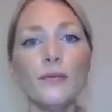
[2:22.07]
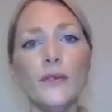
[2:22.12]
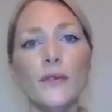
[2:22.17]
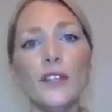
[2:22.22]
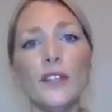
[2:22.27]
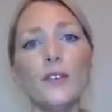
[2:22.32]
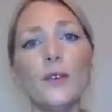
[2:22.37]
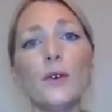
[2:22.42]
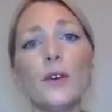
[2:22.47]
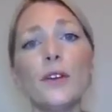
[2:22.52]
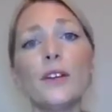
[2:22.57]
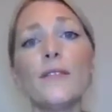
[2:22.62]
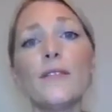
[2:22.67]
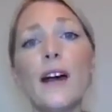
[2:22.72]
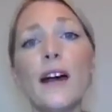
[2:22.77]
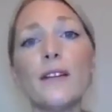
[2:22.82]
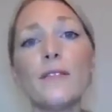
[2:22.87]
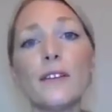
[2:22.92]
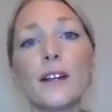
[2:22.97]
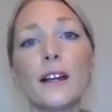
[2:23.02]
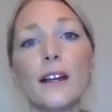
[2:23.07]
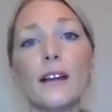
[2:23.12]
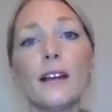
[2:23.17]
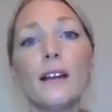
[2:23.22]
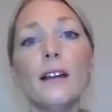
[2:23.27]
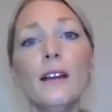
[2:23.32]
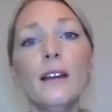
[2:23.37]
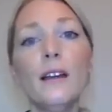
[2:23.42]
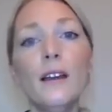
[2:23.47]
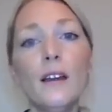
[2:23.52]
In the Horn of Africa,
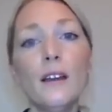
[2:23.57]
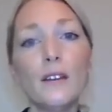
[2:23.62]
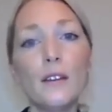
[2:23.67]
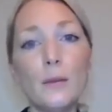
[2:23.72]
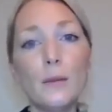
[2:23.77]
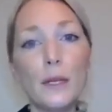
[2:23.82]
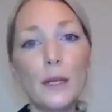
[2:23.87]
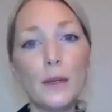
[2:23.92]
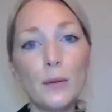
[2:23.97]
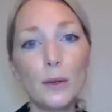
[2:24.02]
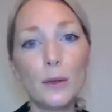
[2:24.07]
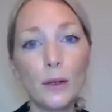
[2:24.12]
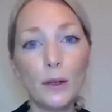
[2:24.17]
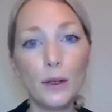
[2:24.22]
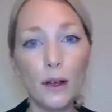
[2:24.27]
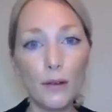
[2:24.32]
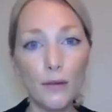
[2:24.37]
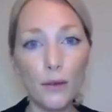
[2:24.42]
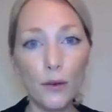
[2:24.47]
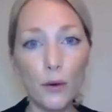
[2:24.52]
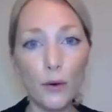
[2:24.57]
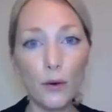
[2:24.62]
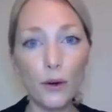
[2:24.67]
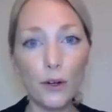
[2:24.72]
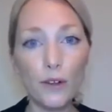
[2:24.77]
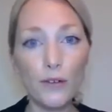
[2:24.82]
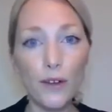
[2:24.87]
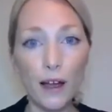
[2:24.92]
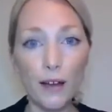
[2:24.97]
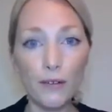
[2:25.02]
the people of the Horn
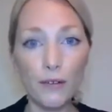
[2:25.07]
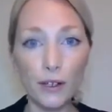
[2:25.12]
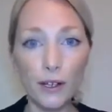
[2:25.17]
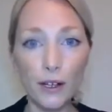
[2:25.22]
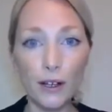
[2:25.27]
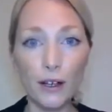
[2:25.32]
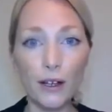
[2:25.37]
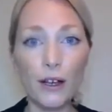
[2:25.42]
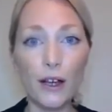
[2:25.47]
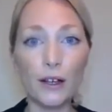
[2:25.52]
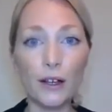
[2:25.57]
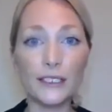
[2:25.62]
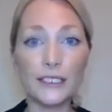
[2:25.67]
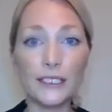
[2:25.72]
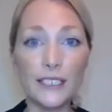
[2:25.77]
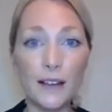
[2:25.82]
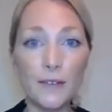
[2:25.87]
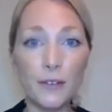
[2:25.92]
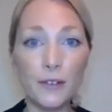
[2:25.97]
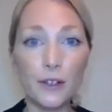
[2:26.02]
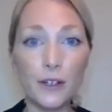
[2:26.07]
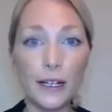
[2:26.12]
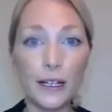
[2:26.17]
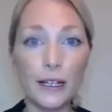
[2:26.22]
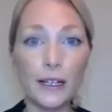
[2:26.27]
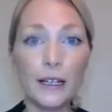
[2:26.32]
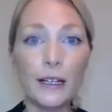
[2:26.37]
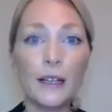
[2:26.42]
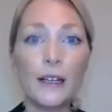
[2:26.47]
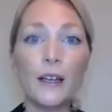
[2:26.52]
of Africa are suffering